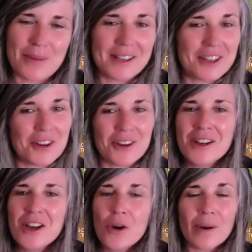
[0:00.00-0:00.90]
but you know,
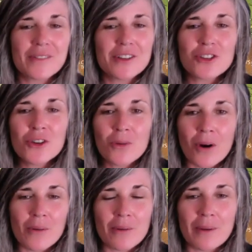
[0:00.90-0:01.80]
we have to do
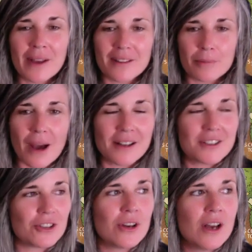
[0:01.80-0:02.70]
what we're being inspired
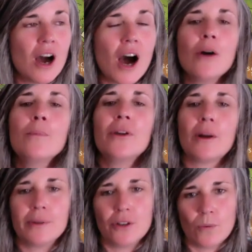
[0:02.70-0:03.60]
to do. I will put
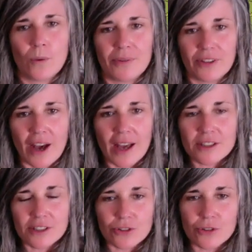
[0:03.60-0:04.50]
up a new website
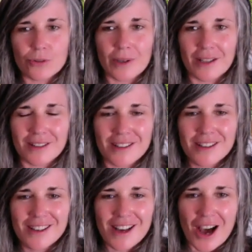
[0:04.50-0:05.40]
to do with
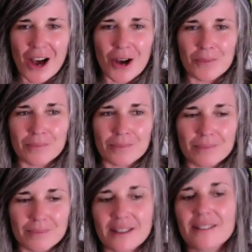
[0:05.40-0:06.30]
um,
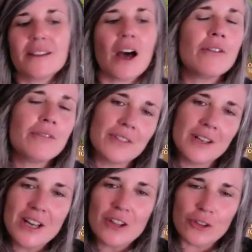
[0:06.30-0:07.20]
this stuff
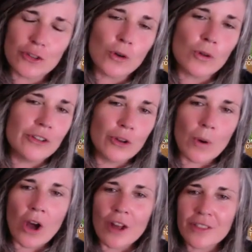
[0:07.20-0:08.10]
the School of
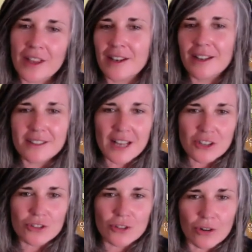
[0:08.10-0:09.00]
New Earth and
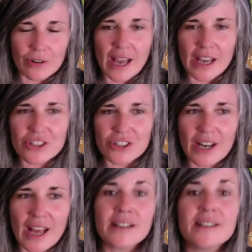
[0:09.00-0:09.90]
Intentional
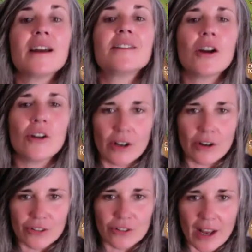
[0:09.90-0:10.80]
Creation and Tartaria
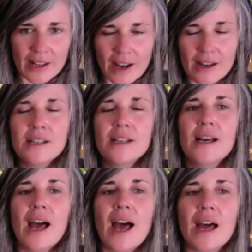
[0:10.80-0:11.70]
Australia.
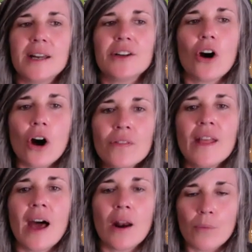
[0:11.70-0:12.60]
And on
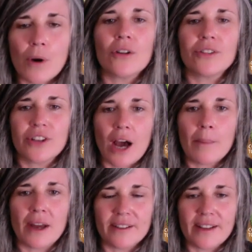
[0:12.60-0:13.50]
that, I'll start
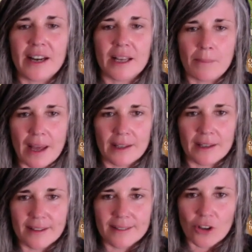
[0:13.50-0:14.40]
by just adding a mailing
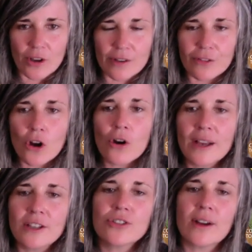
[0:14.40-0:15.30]
list. So if you're
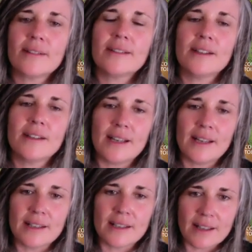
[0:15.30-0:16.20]
interested
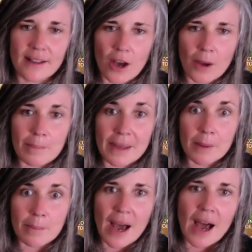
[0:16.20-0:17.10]
in um,
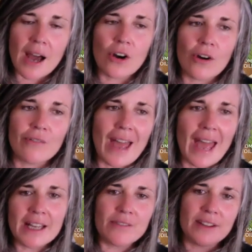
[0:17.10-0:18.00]
being a part of
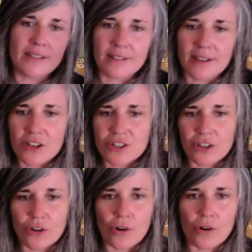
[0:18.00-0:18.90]
any of this
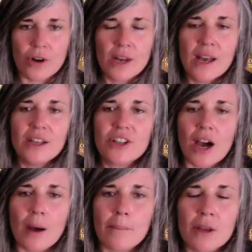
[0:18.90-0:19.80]
discussion or
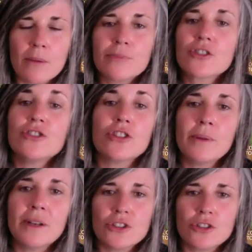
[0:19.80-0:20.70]
um,
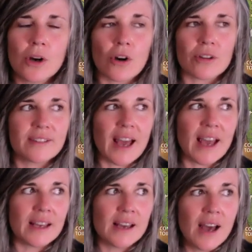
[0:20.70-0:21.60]
contributing to it or
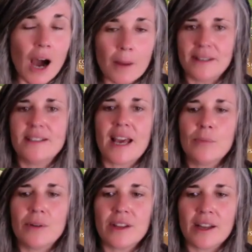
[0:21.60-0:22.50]
staying up to
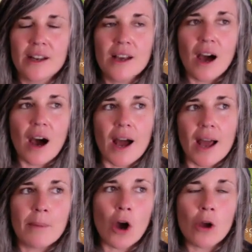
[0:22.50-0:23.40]
date with it,
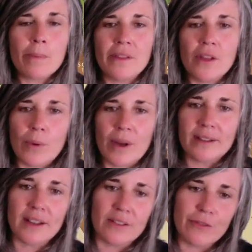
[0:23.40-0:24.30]
I'm hoping that we
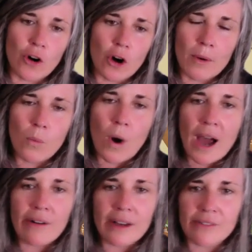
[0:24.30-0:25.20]
can form a
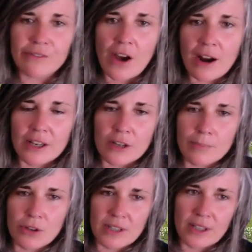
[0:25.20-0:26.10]
wiring and firing
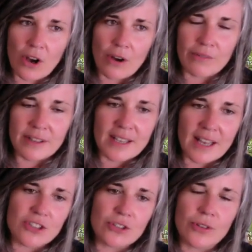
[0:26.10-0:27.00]
community of
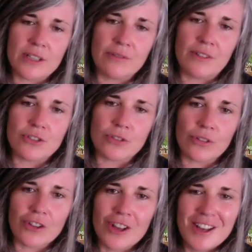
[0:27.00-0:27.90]
intentional
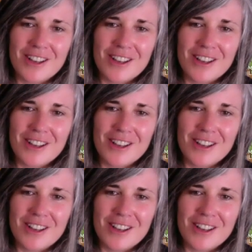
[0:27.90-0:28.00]
individuals,